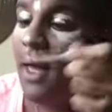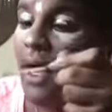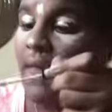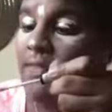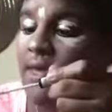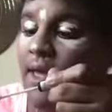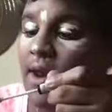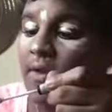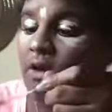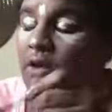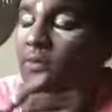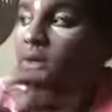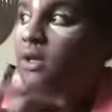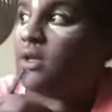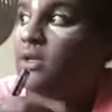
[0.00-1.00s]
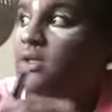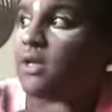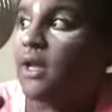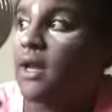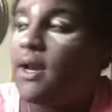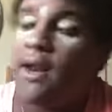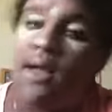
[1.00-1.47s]
And then I'm going to be
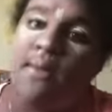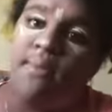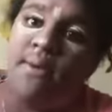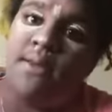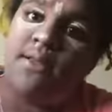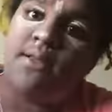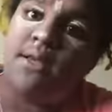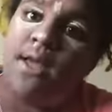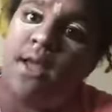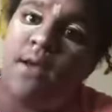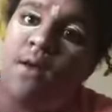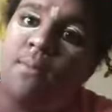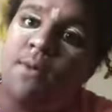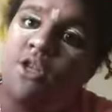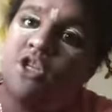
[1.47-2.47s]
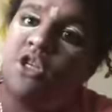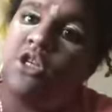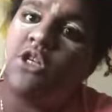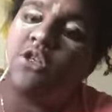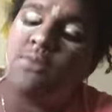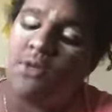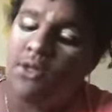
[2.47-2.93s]
using a bit here on my
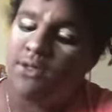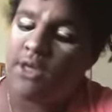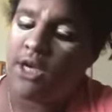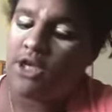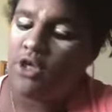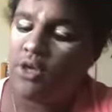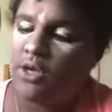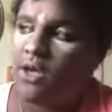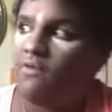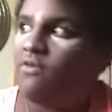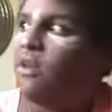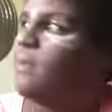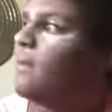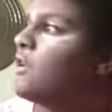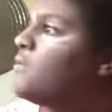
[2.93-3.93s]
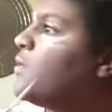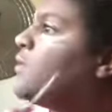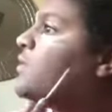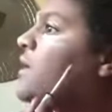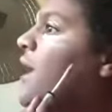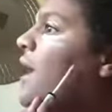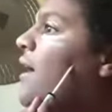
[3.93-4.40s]
cheeks, because I do get really bad
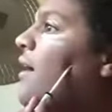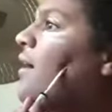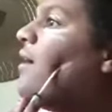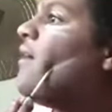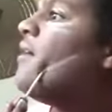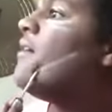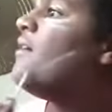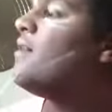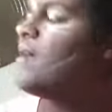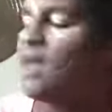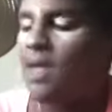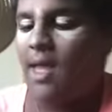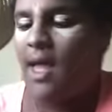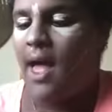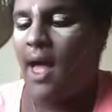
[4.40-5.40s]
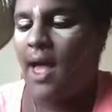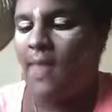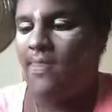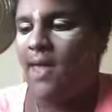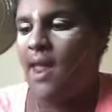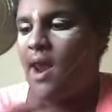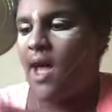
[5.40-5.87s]
spots here.
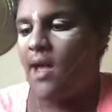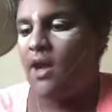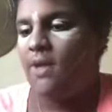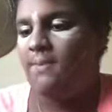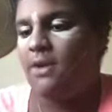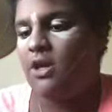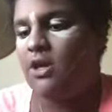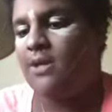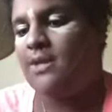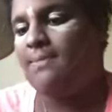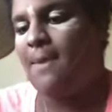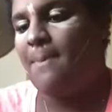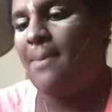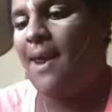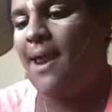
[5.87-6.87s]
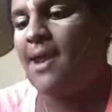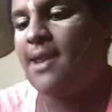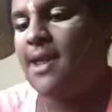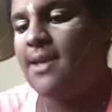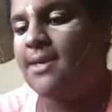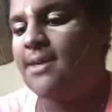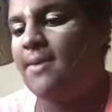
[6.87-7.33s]
And then I'm going to be using my
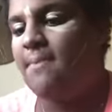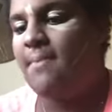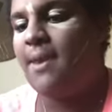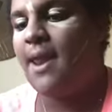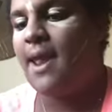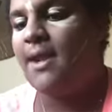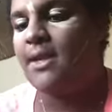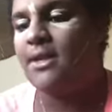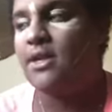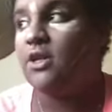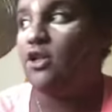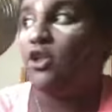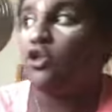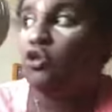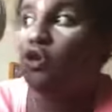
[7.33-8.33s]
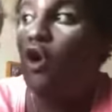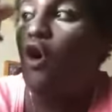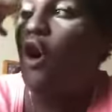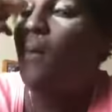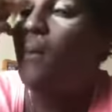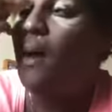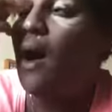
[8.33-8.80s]
blender to blend it
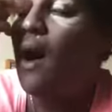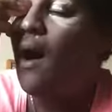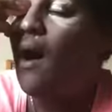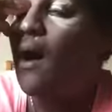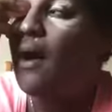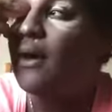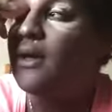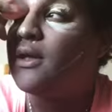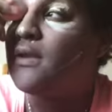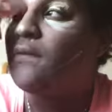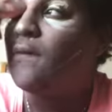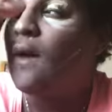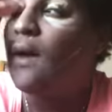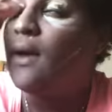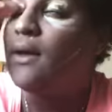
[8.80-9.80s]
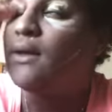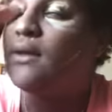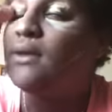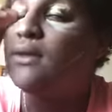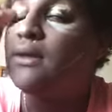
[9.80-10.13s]
on my eyes first.